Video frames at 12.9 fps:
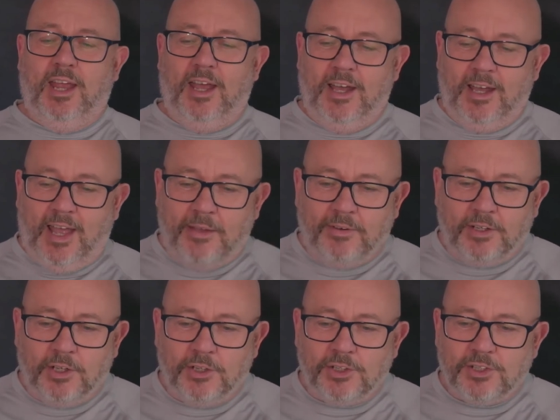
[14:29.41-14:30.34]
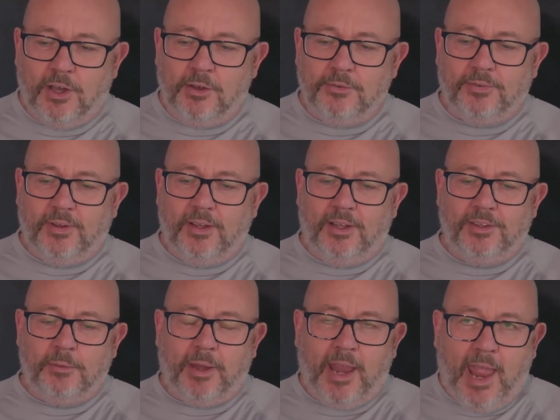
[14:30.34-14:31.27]
evidence of the
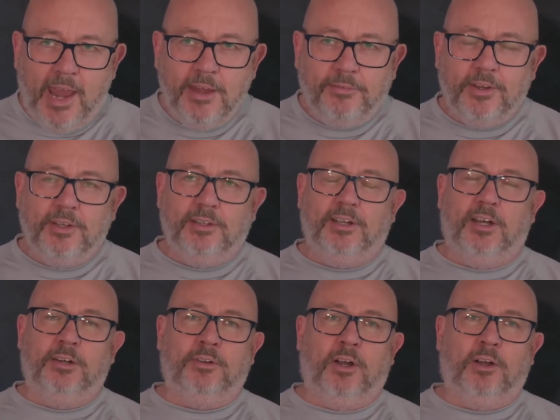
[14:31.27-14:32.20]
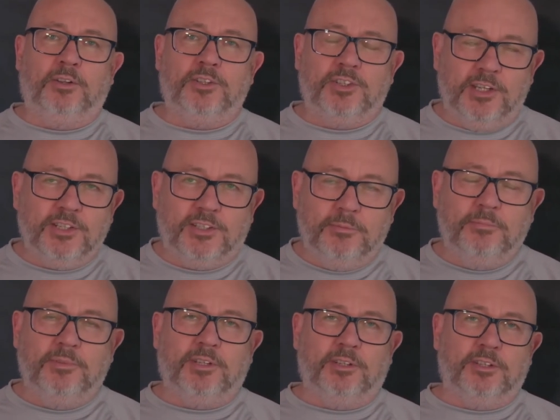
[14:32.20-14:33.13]
behaviour of our
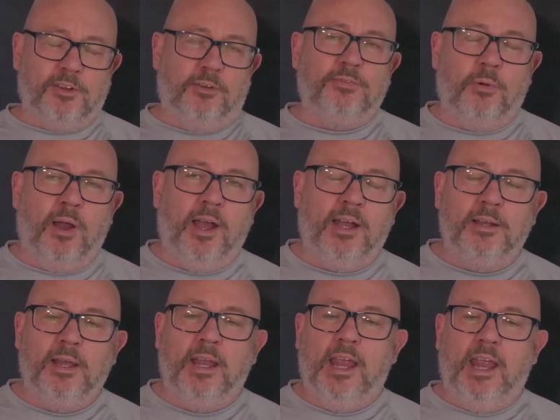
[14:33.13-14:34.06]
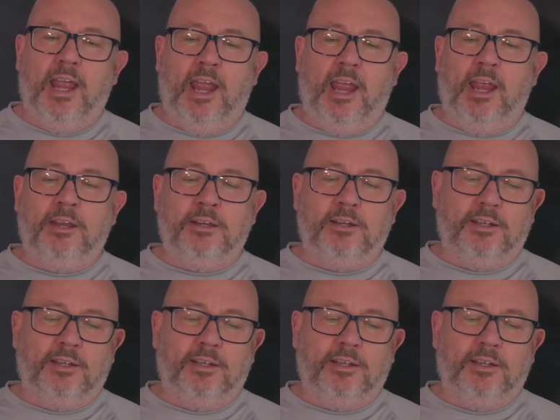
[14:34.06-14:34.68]
systems and software in